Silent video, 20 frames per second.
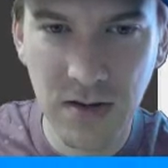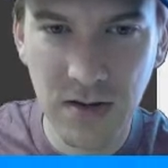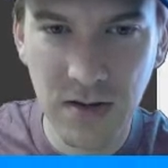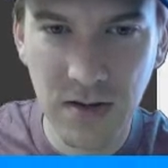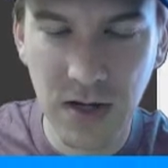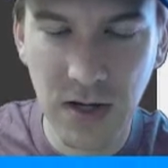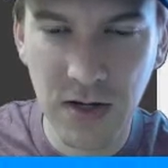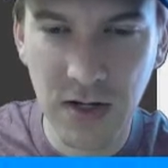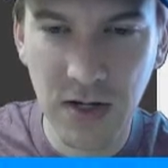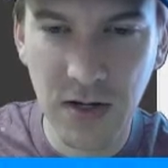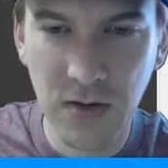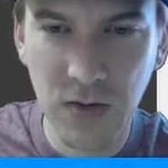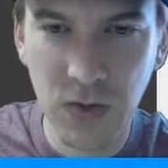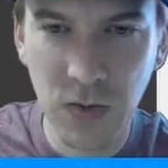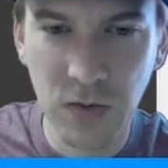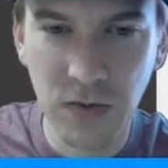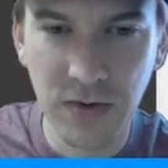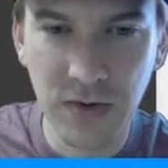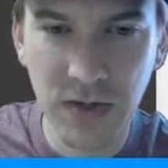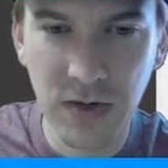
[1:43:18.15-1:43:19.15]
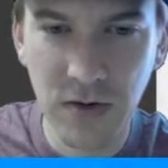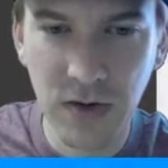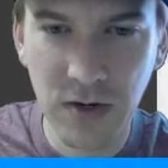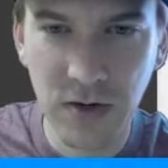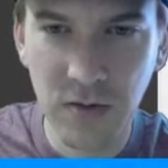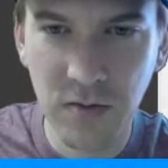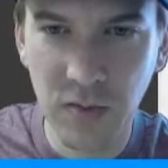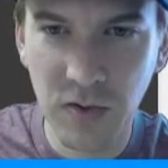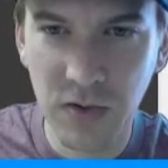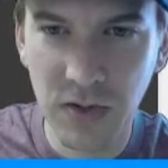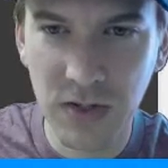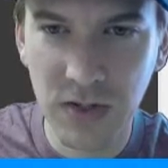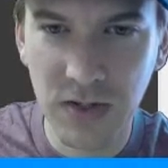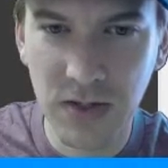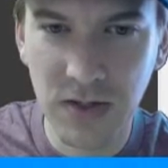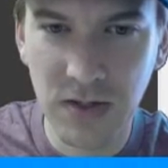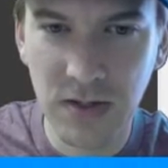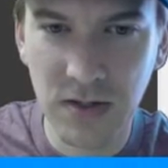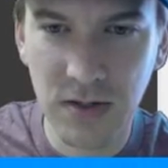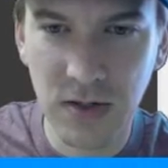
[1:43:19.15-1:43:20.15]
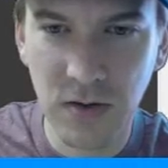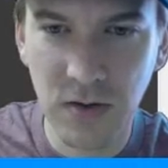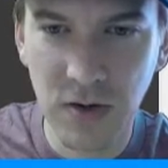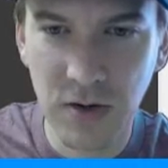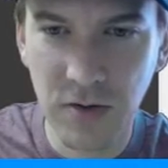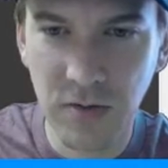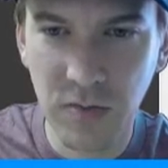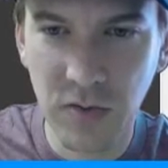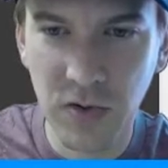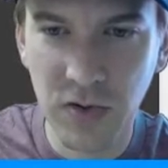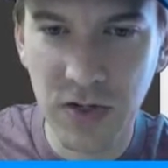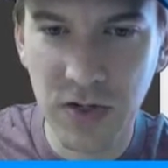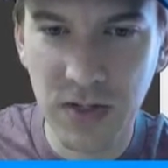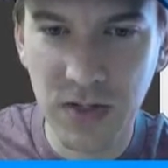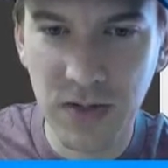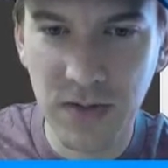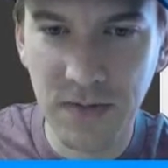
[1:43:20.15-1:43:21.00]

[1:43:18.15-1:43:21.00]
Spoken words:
that guy was worth 200 points, 200 points.